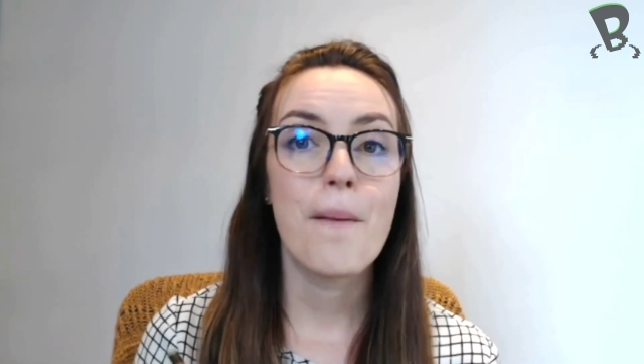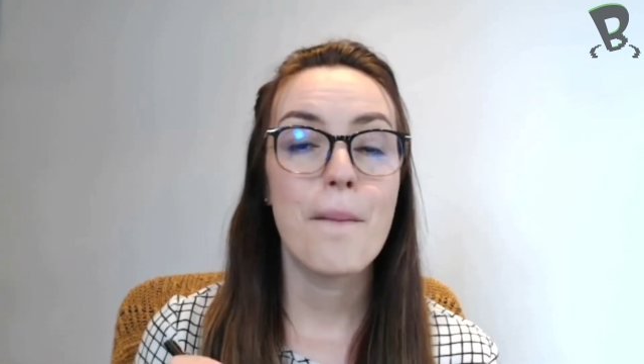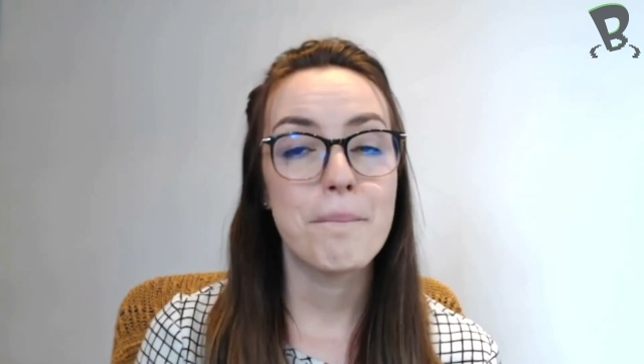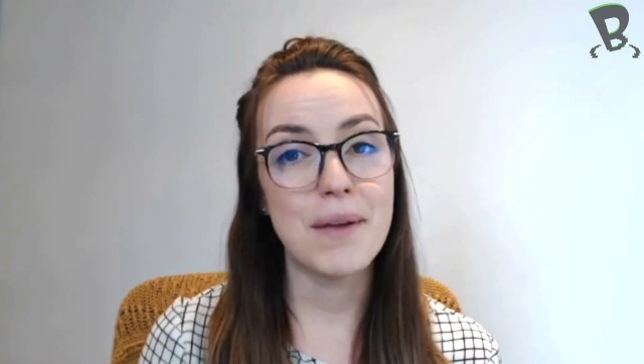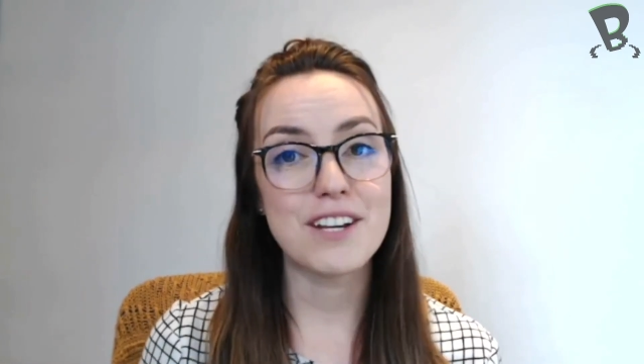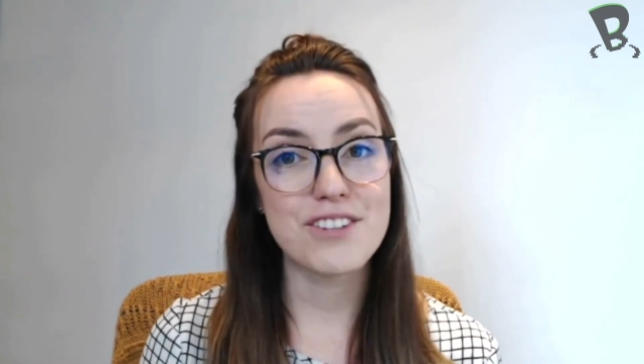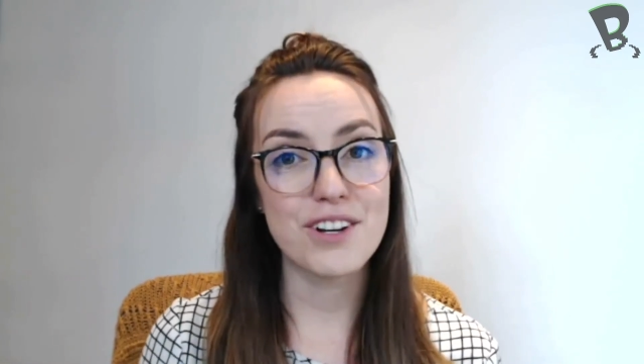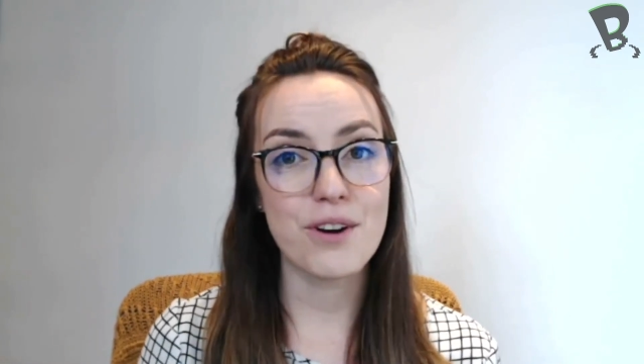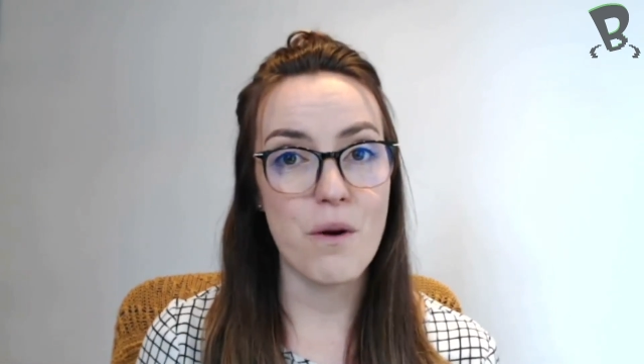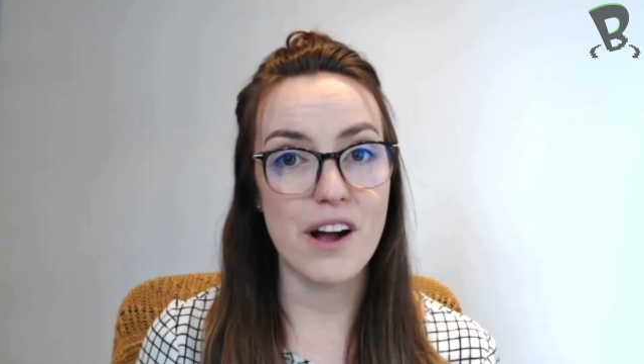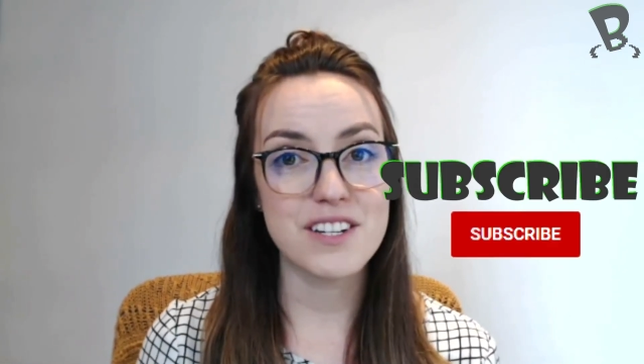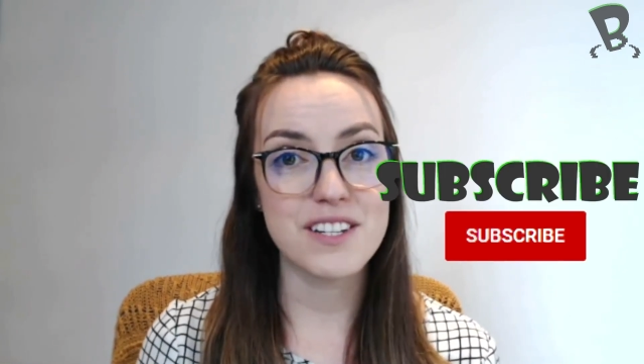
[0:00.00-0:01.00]
Make sure to
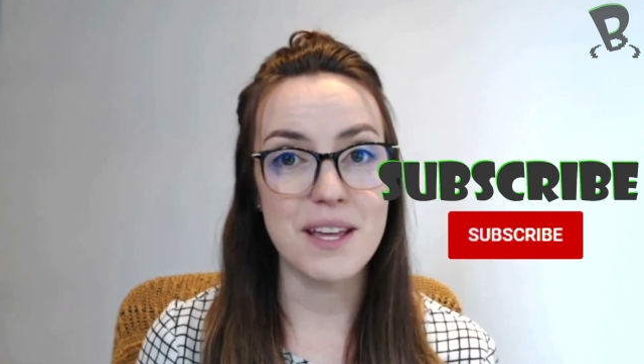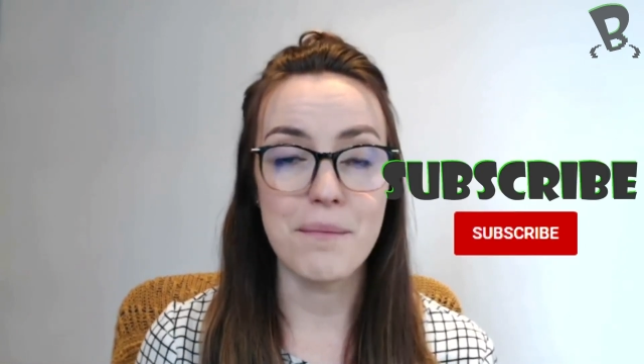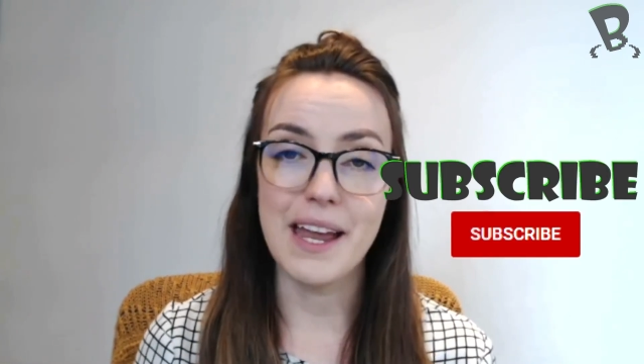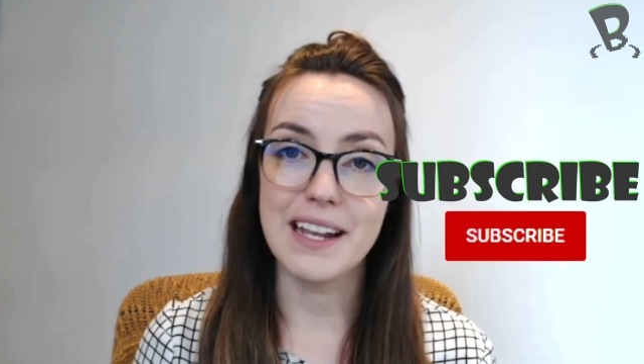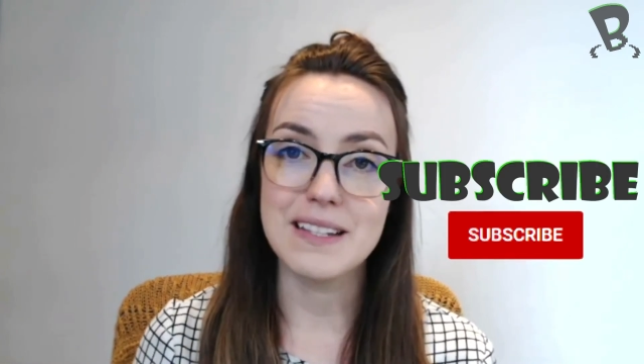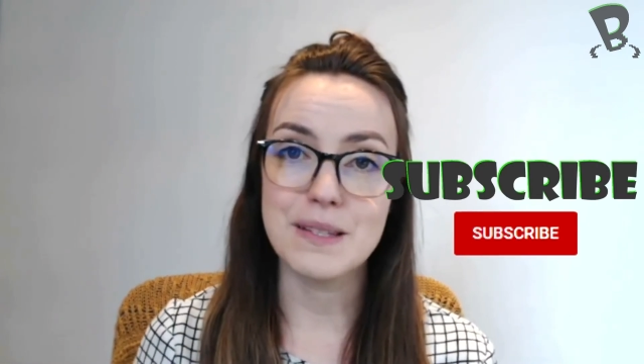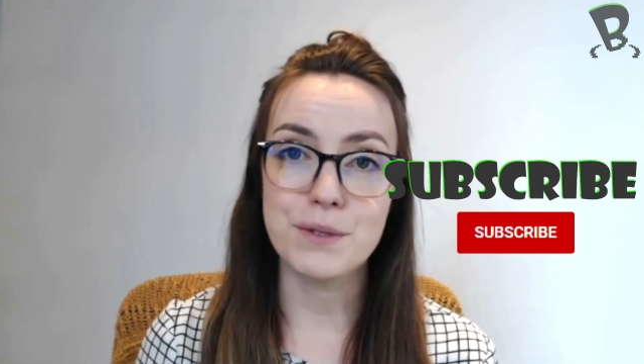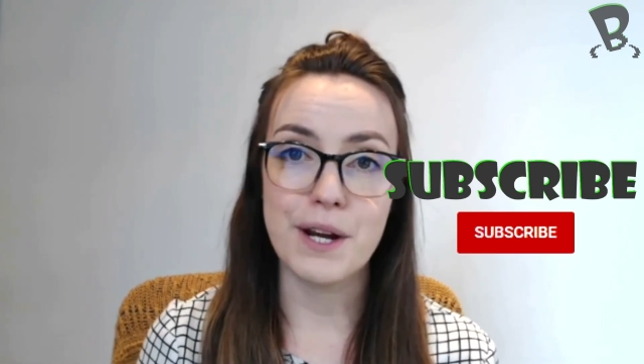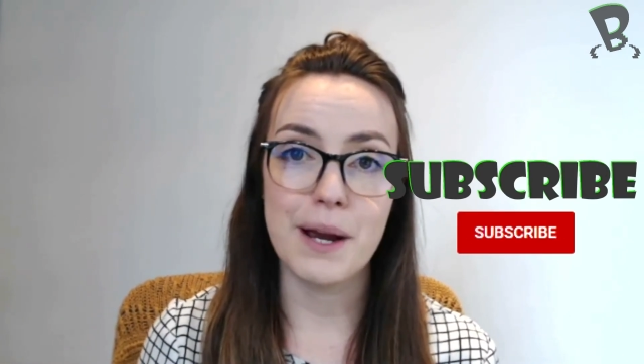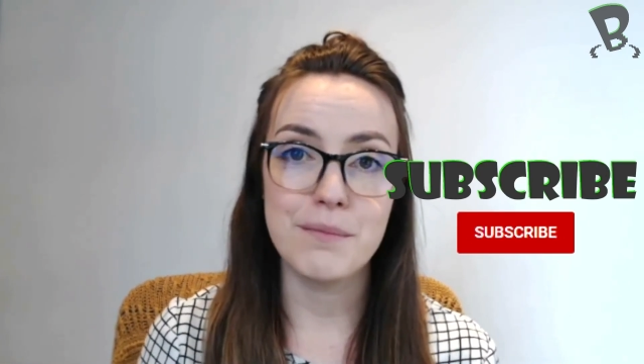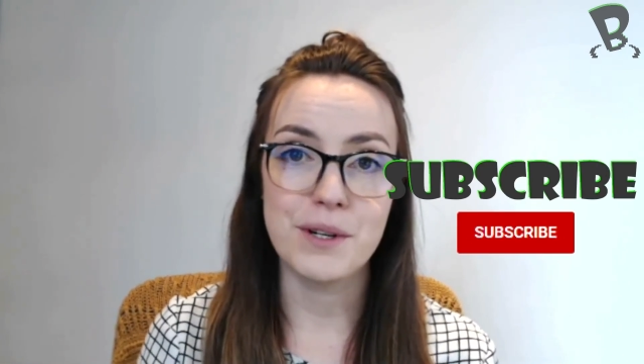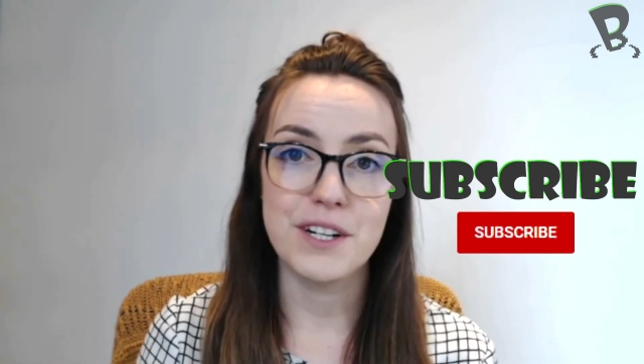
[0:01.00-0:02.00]
watch them and
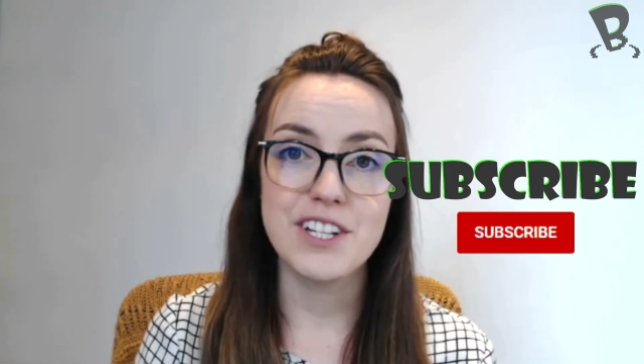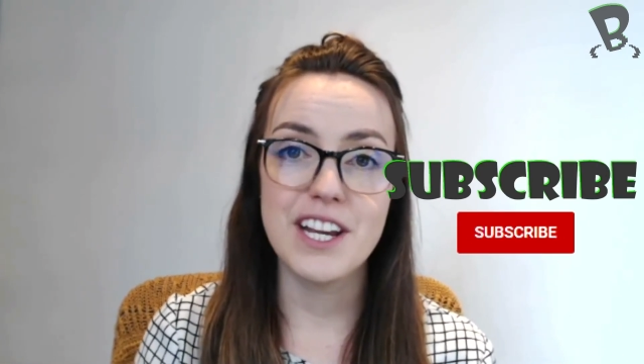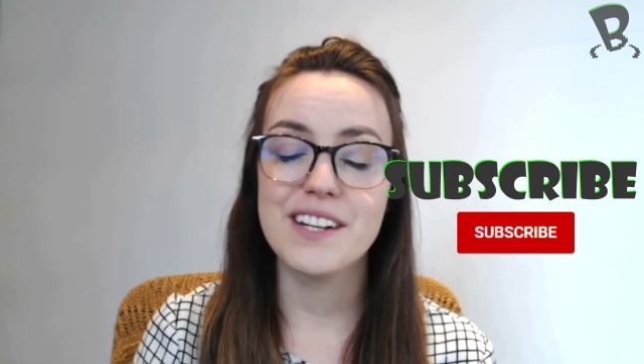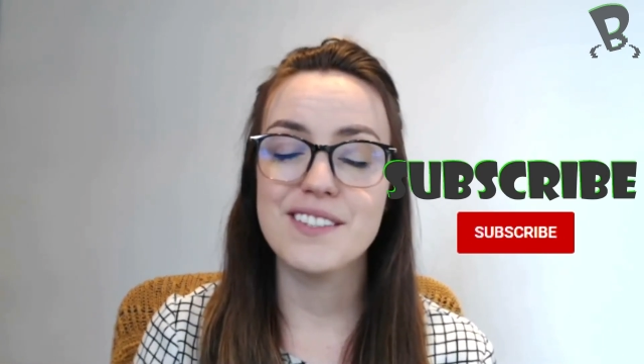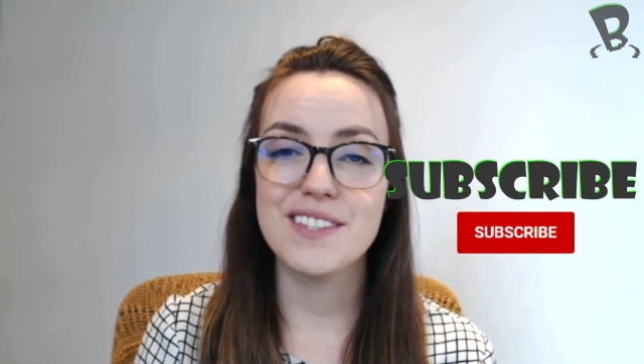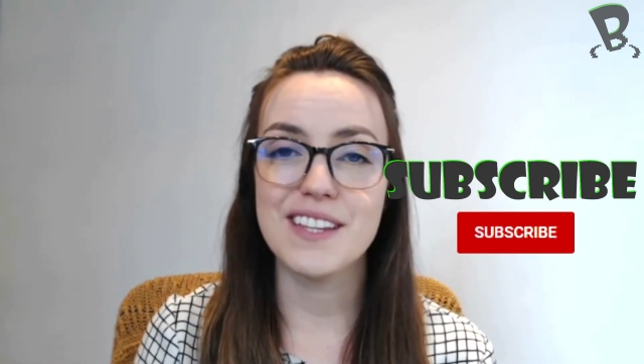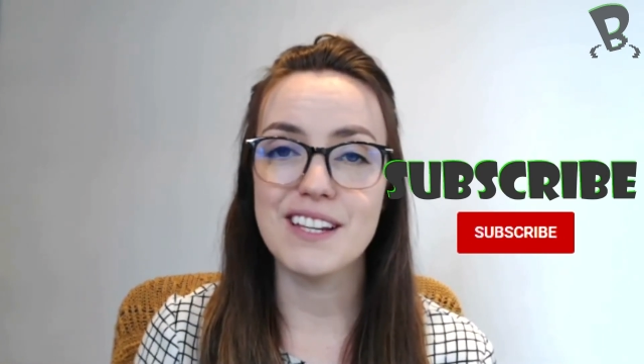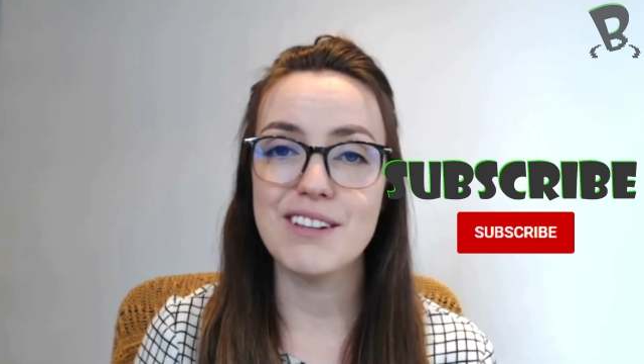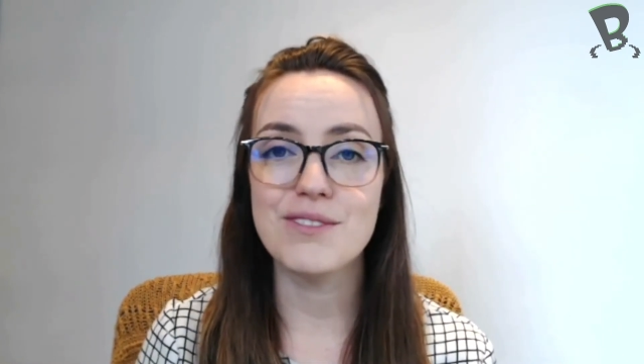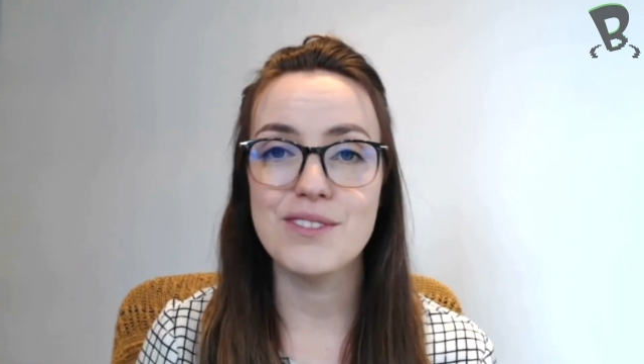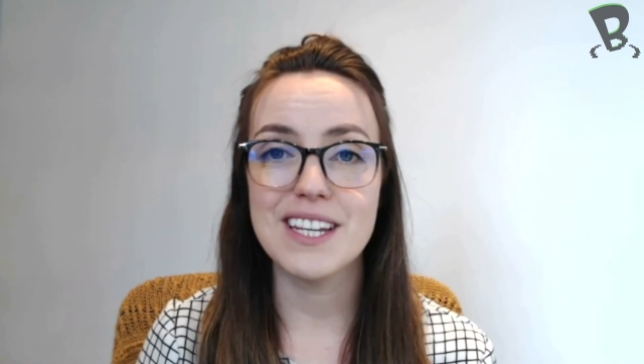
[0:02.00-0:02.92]
subscribe to our channel so that you